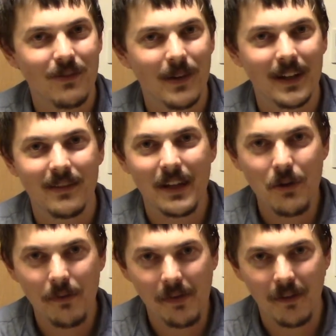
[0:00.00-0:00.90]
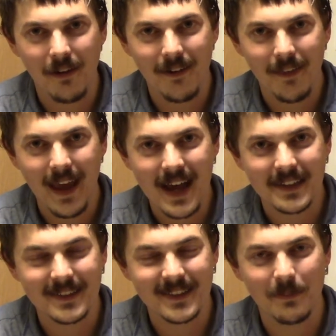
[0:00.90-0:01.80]
well. You saw
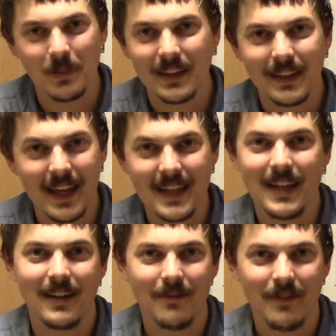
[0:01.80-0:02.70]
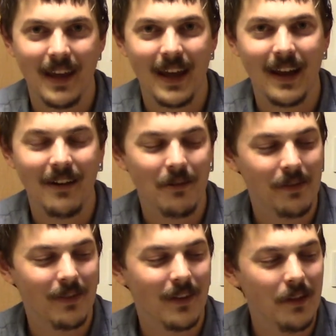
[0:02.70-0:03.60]
that splaying of the
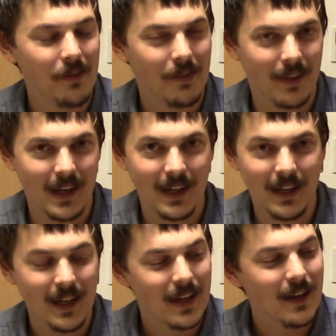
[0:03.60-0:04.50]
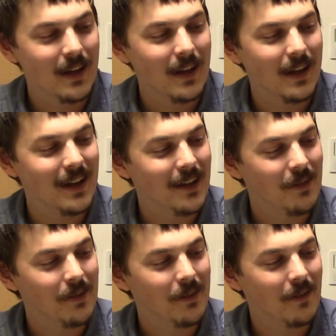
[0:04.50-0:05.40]
hairs. This thing
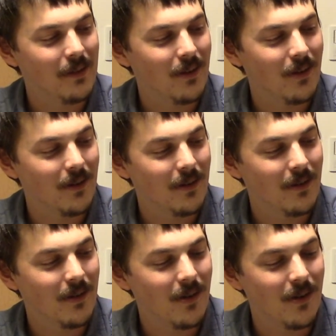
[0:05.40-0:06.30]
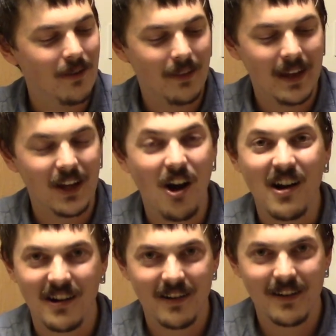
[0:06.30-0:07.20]
is like
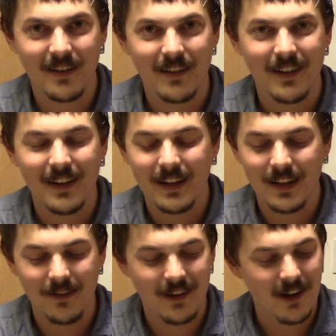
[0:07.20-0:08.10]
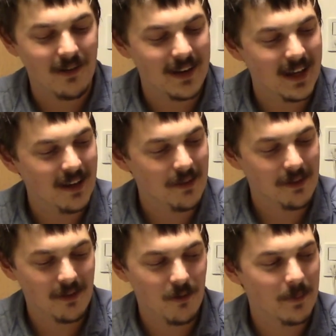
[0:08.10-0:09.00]
art. You know, it is
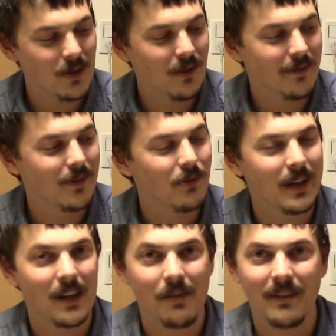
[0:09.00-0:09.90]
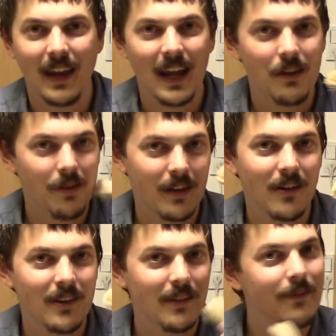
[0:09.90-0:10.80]
so beautiful when it's dancing
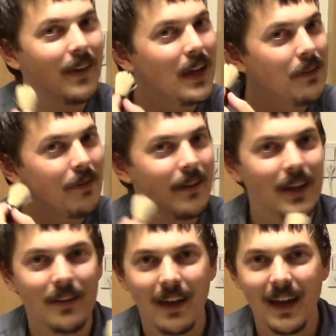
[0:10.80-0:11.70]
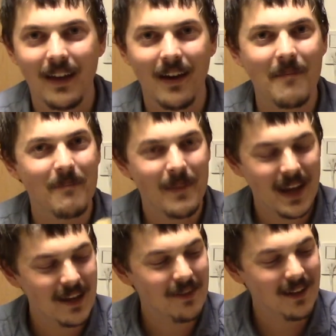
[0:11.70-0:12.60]
on the face like that.
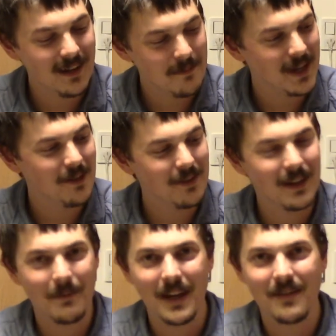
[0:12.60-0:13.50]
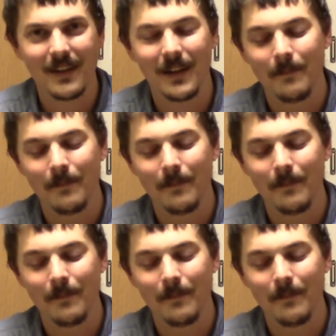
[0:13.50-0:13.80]
Amazing, amazing, amazing.